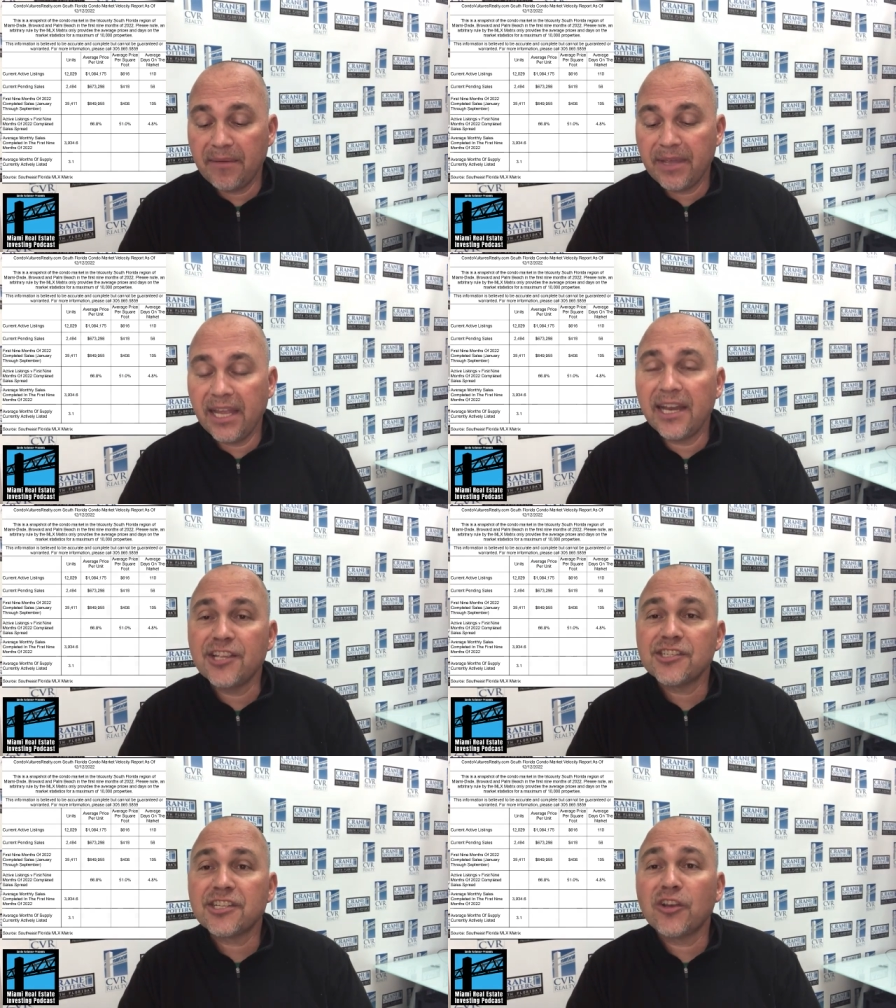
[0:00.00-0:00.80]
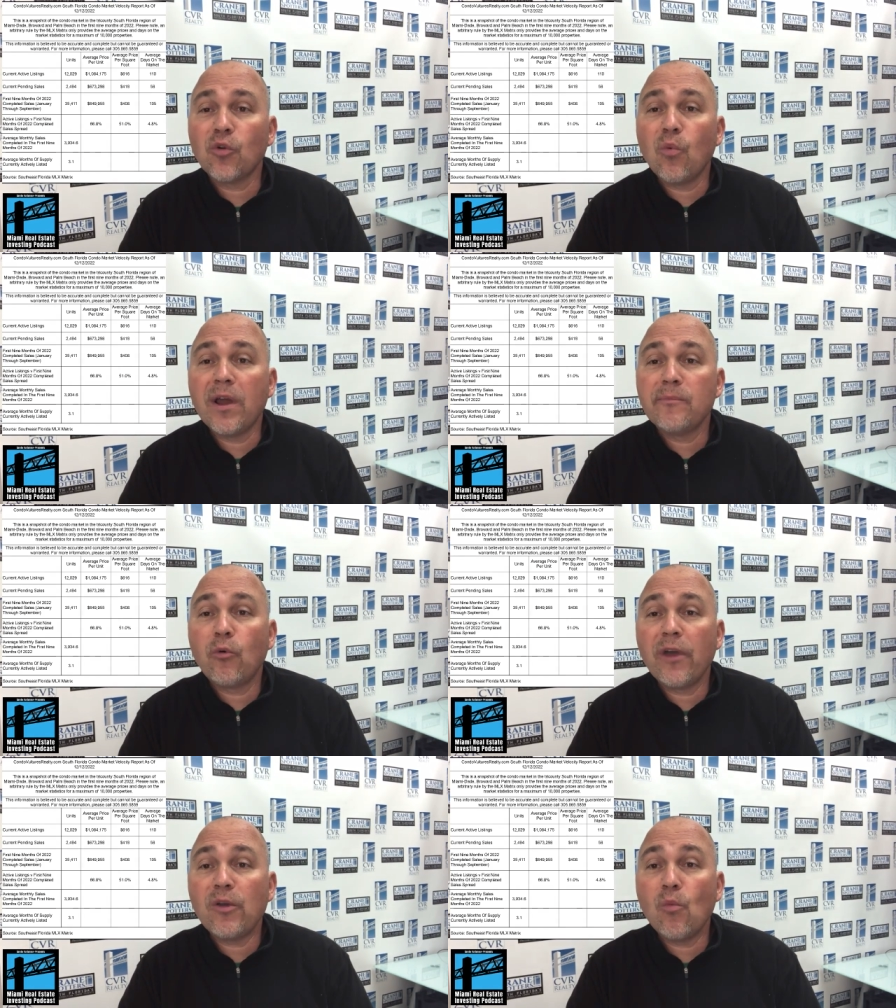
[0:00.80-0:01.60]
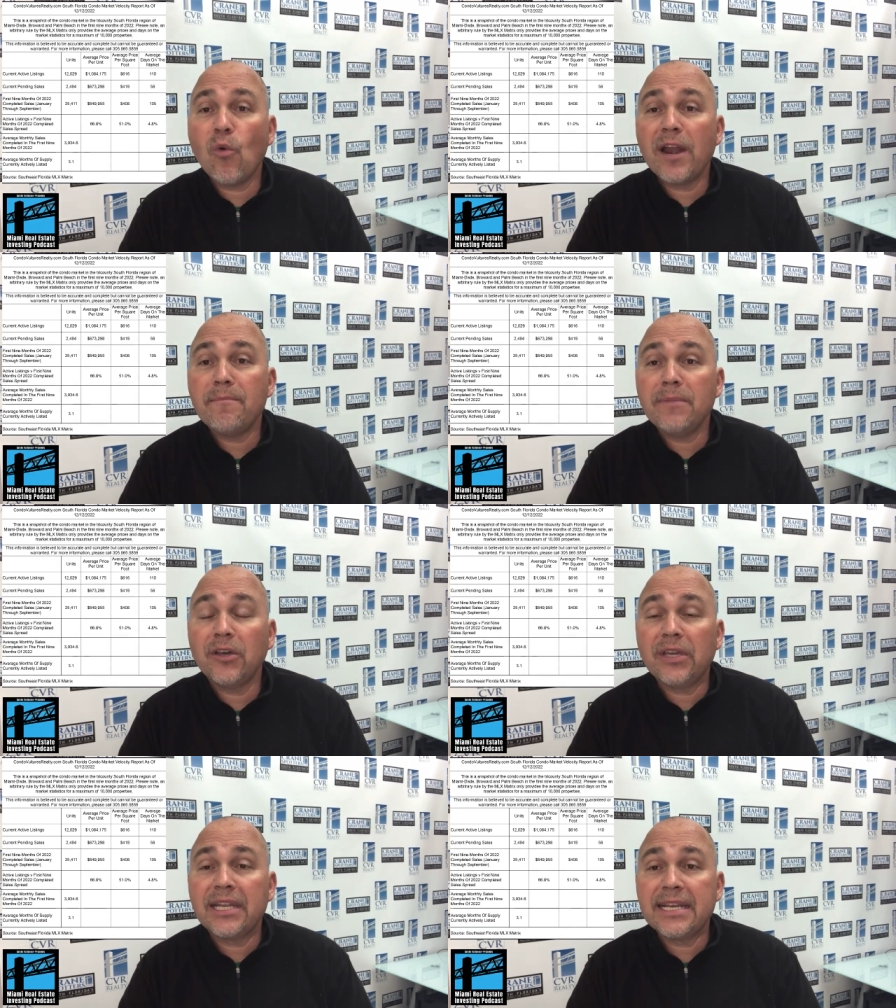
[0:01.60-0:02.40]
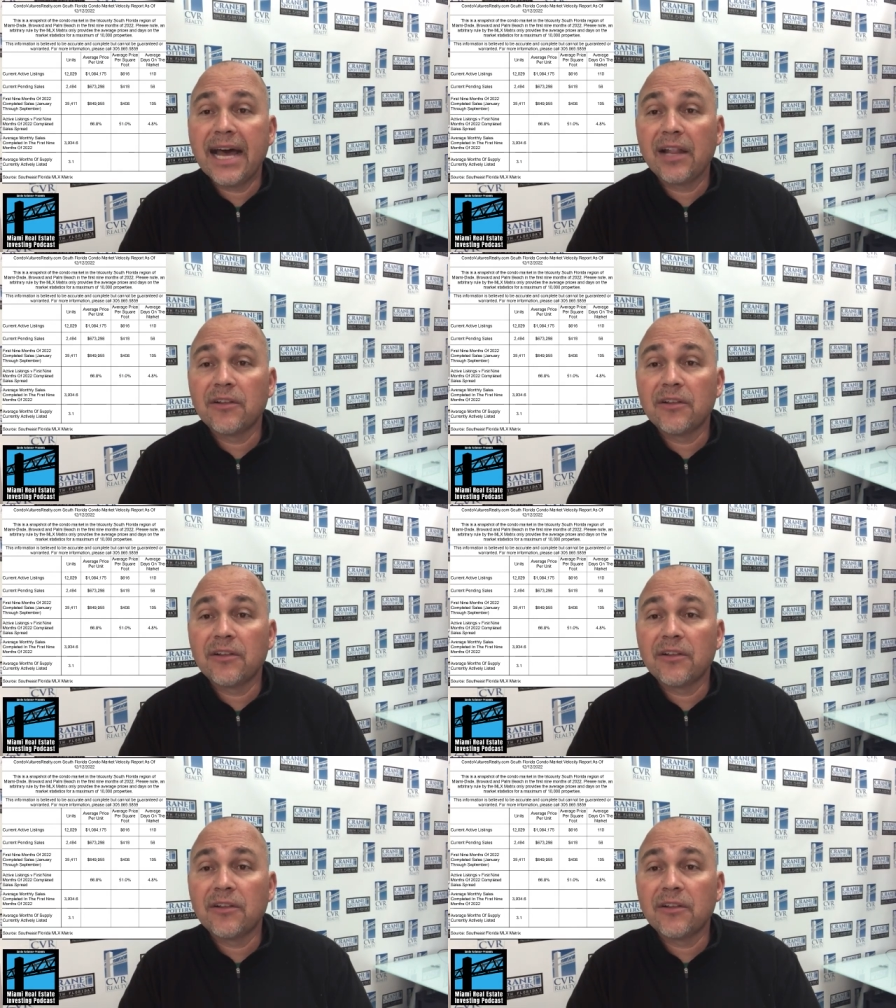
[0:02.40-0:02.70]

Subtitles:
coming in at just under $1.1 million.